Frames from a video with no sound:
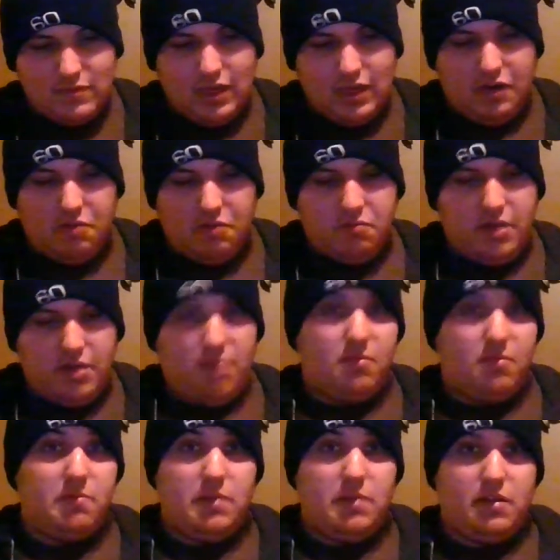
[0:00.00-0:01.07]
I don't blame
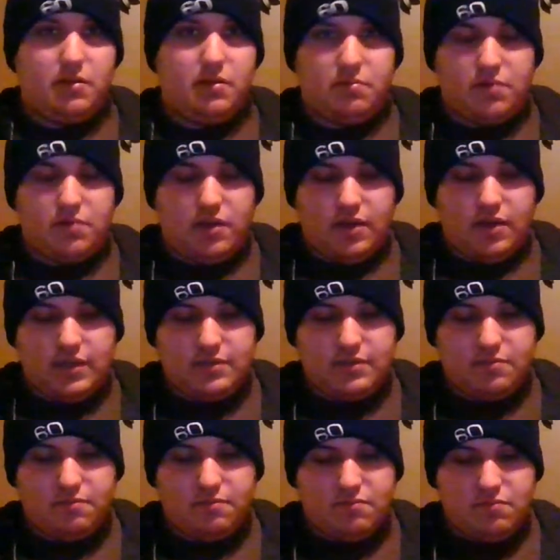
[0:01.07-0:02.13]
them. They look pretty
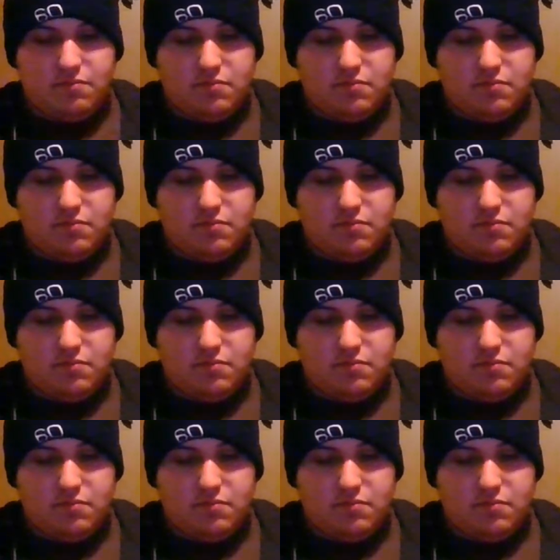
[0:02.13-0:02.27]
awesome.